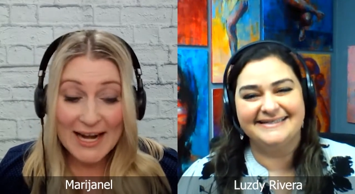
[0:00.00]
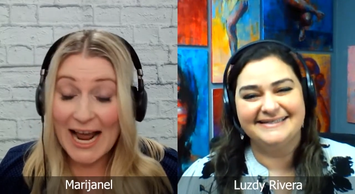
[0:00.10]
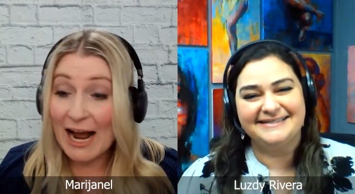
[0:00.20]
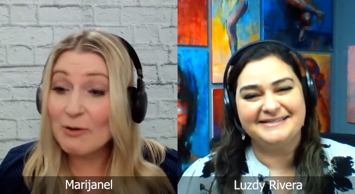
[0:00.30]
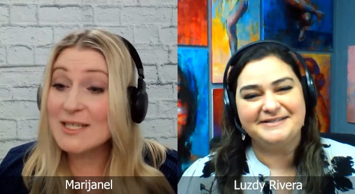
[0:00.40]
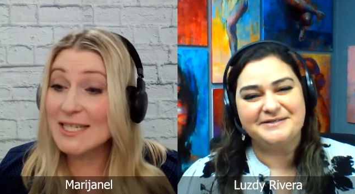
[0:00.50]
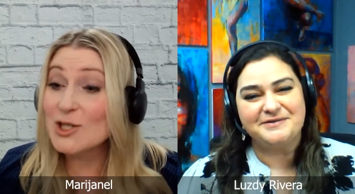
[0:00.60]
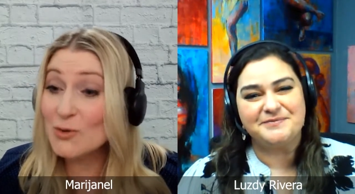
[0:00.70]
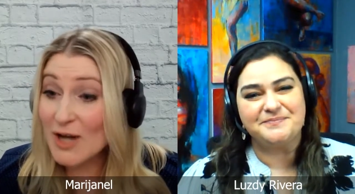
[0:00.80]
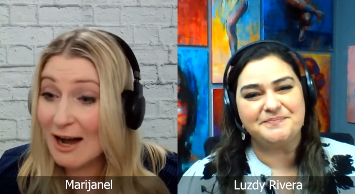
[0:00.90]
Speaker 1: then how
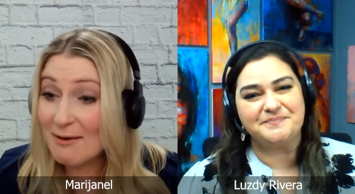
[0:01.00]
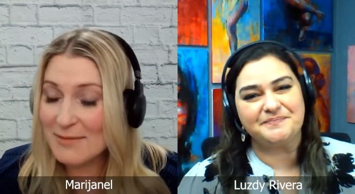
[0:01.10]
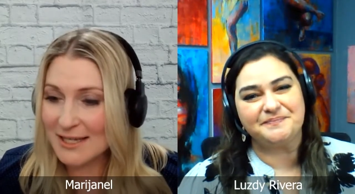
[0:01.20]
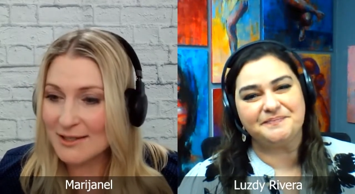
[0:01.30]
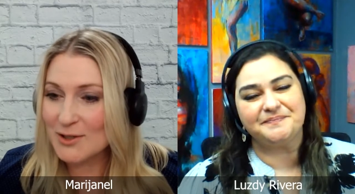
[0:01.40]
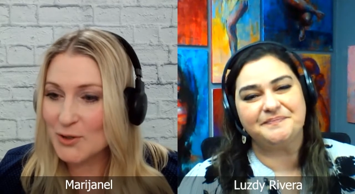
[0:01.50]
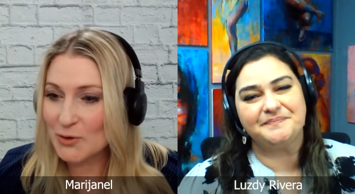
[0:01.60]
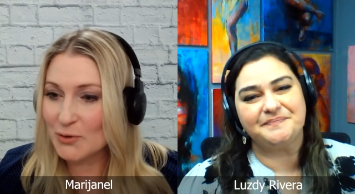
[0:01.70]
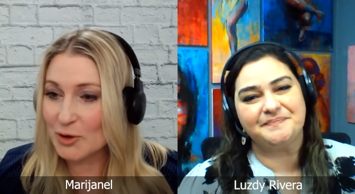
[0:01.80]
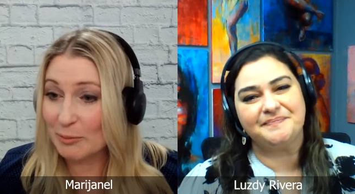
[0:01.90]
did you come
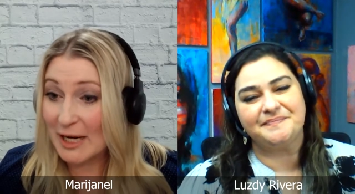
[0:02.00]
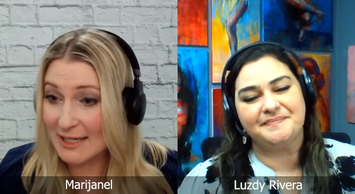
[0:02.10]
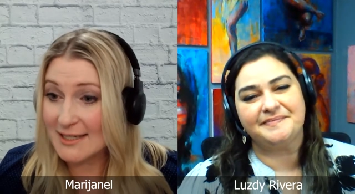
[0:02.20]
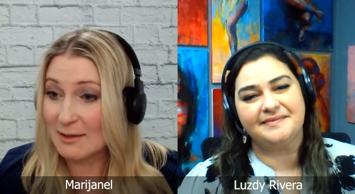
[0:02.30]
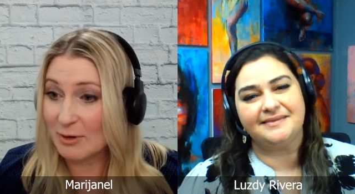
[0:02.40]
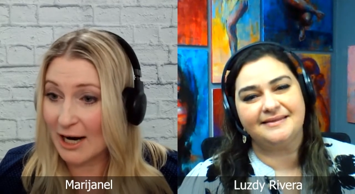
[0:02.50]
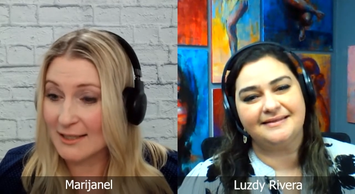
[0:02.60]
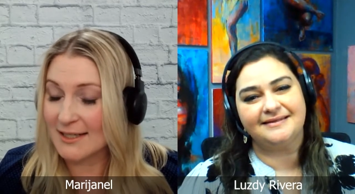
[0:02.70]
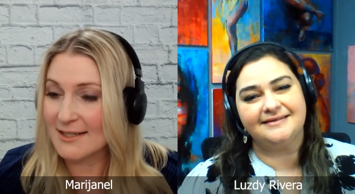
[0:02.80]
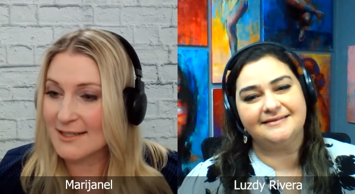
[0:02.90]
into your painting
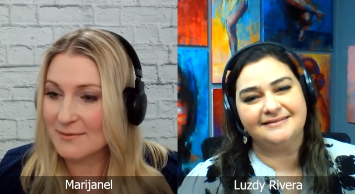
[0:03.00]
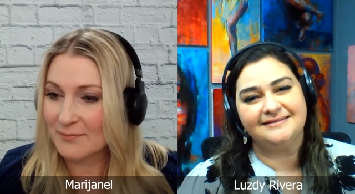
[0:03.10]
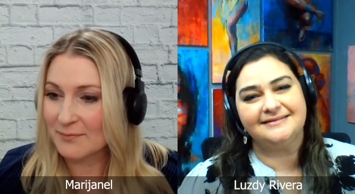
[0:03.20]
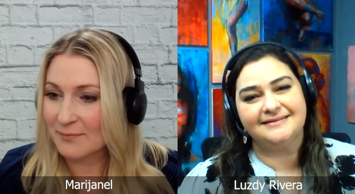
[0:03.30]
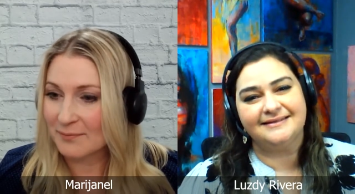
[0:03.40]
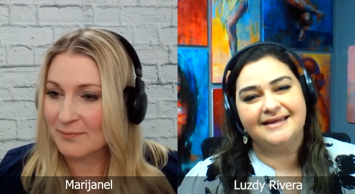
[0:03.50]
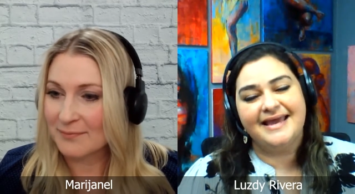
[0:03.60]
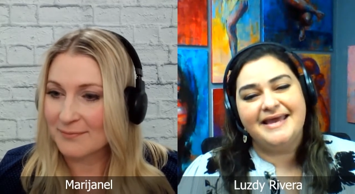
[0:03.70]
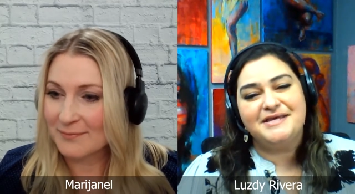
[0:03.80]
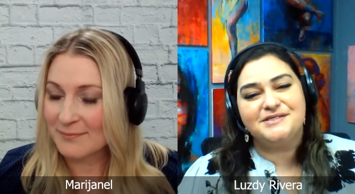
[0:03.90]
practice?
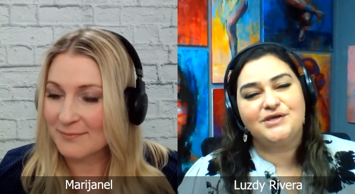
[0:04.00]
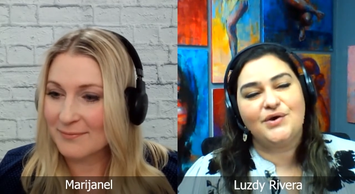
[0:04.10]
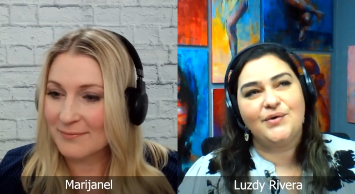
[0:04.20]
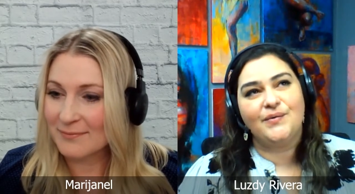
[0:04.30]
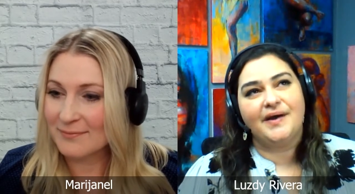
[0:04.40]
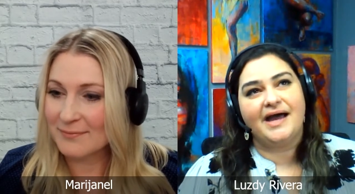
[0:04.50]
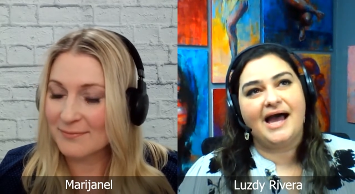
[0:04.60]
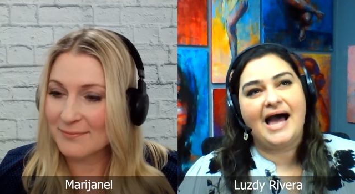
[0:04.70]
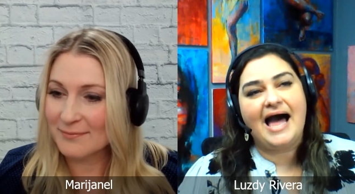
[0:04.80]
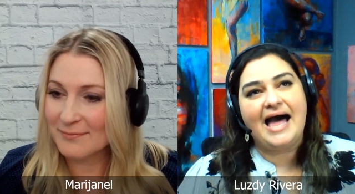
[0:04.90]
So
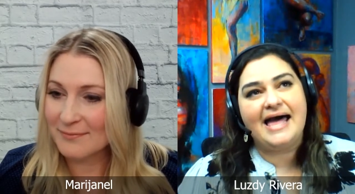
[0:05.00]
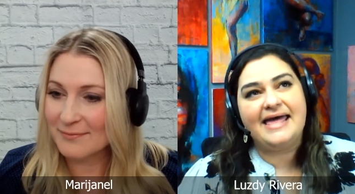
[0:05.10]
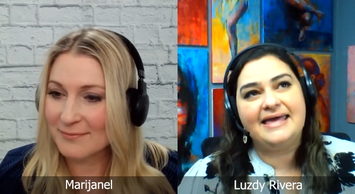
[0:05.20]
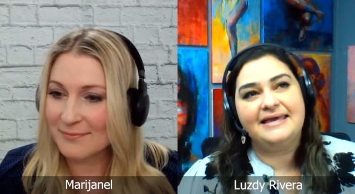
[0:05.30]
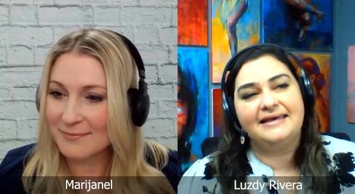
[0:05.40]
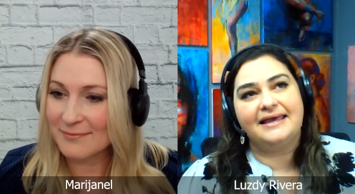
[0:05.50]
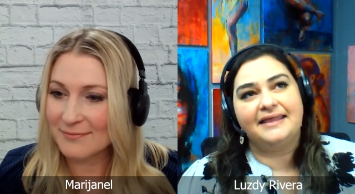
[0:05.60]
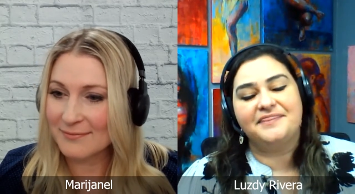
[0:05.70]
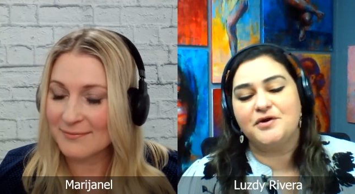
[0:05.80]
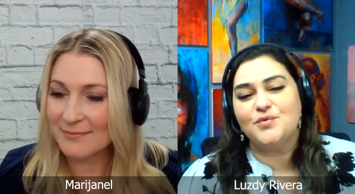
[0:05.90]
I,
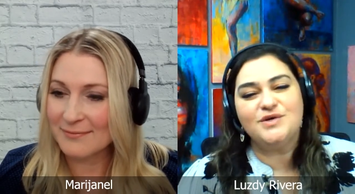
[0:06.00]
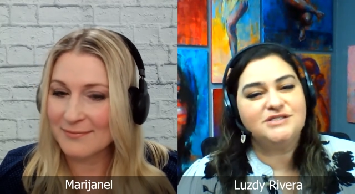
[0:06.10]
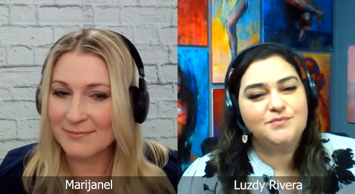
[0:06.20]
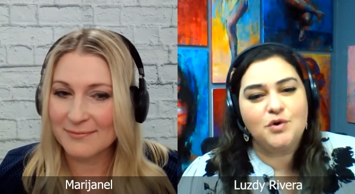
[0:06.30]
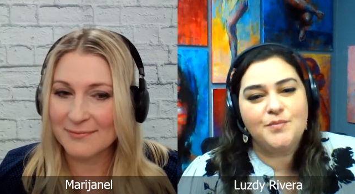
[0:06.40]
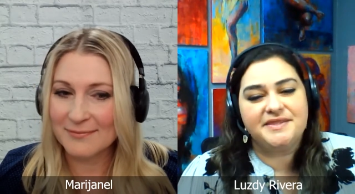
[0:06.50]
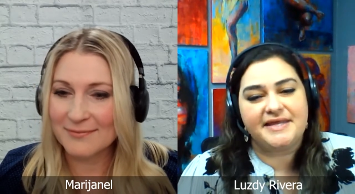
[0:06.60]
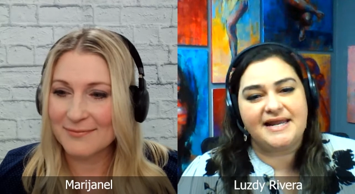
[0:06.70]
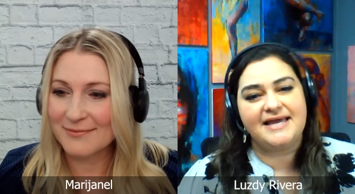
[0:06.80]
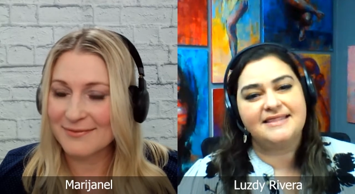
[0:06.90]
Speaker 2: there was a moment
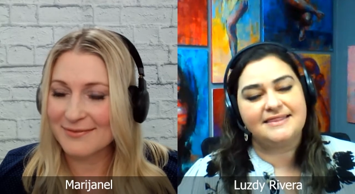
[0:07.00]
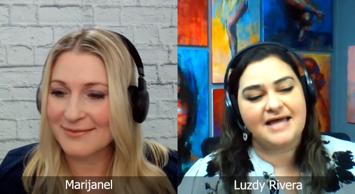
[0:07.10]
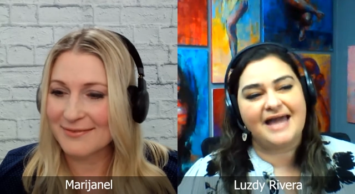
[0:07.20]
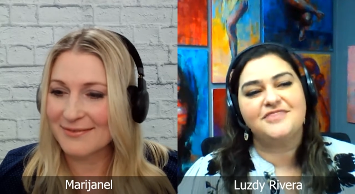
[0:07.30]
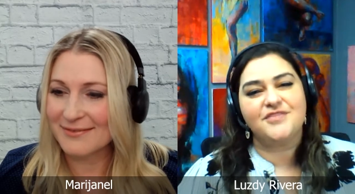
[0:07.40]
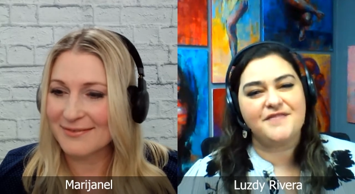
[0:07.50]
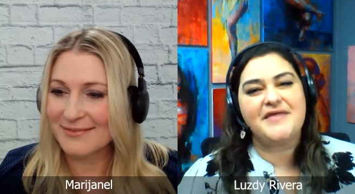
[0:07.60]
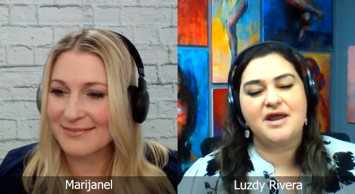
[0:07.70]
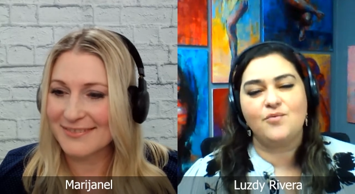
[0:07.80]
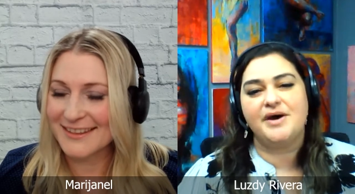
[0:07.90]
that I, th I thought
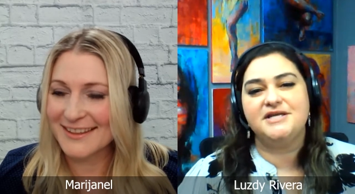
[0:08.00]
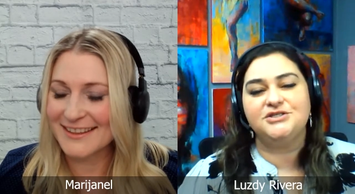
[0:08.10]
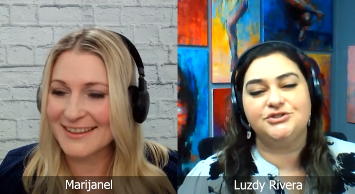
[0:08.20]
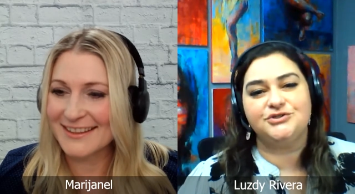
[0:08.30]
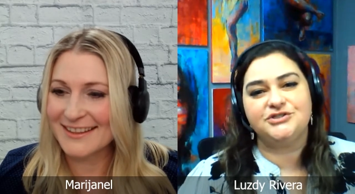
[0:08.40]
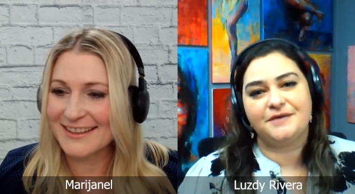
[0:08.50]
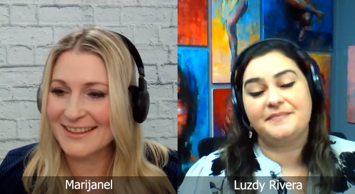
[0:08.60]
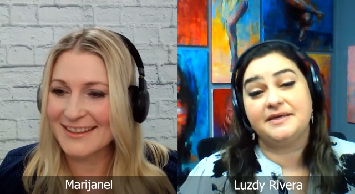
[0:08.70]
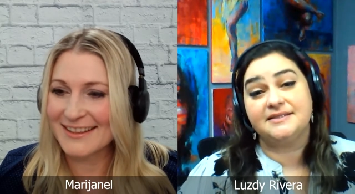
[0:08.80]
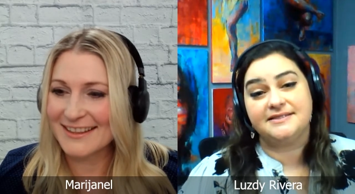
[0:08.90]
that I wanted to do
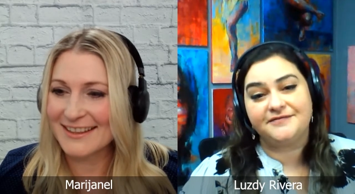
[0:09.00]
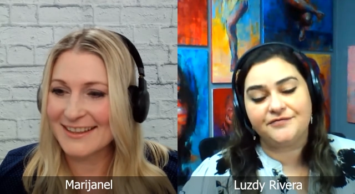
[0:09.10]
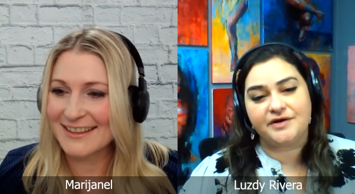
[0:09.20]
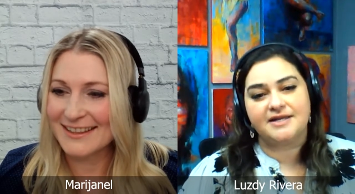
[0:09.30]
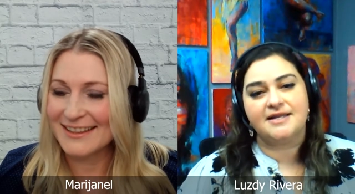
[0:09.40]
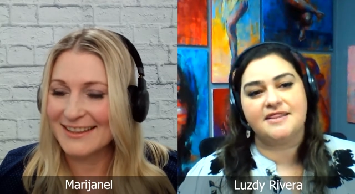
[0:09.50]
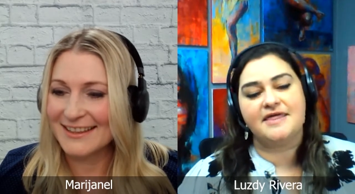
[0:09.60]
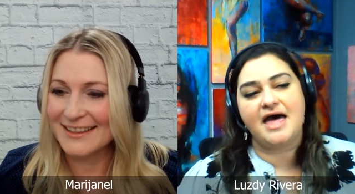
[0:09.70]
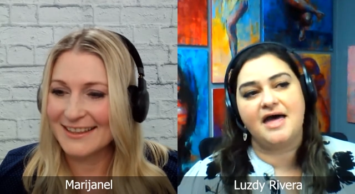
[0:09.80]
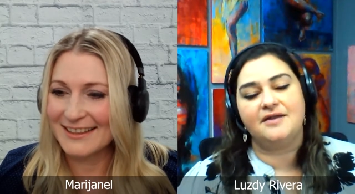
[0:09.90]
something different
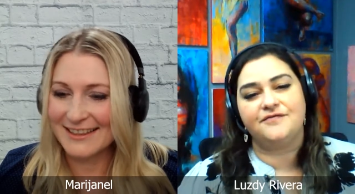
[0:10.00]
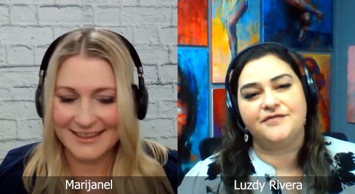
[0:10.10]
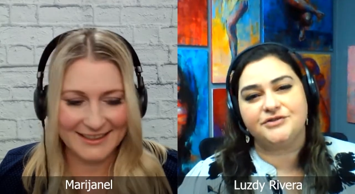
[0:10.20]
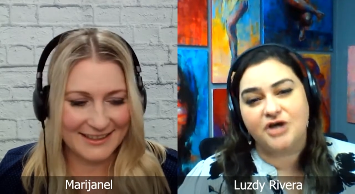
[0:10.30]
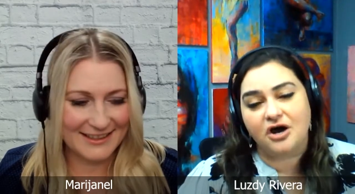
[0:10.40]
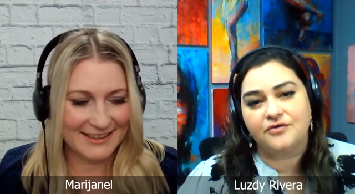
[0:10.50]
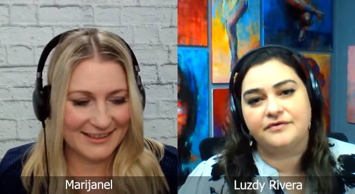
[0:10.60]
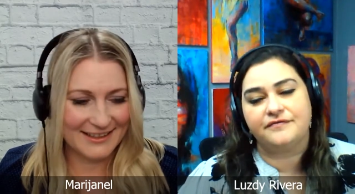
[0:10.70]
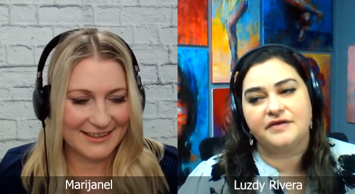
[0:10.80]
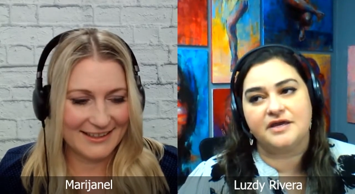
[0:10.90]
than
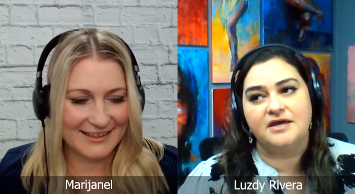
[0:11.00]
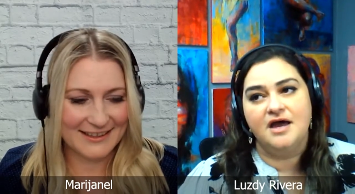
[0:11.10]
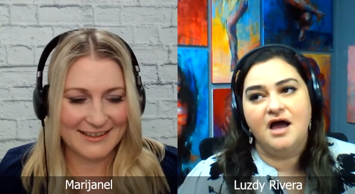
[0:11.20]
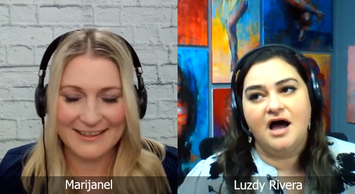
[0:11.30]
photography,